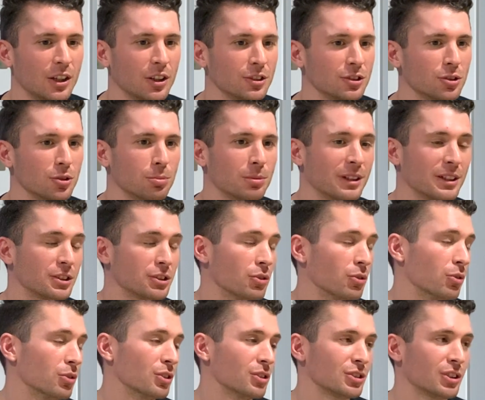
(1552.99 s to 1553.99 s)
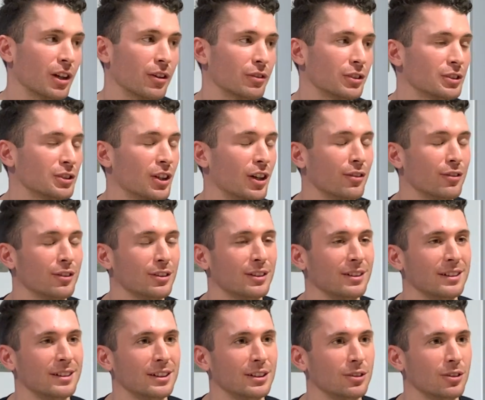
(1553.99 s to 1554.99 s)
soup kitchen or just other stuff
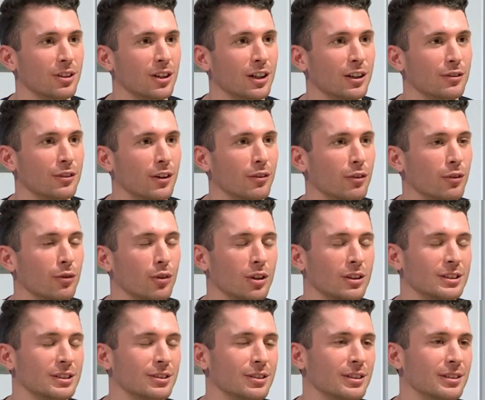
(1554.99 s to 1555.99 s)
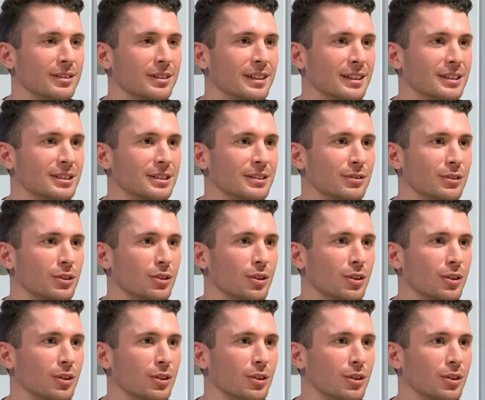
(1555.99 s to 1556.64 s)
in your life, other volunteering things? Have you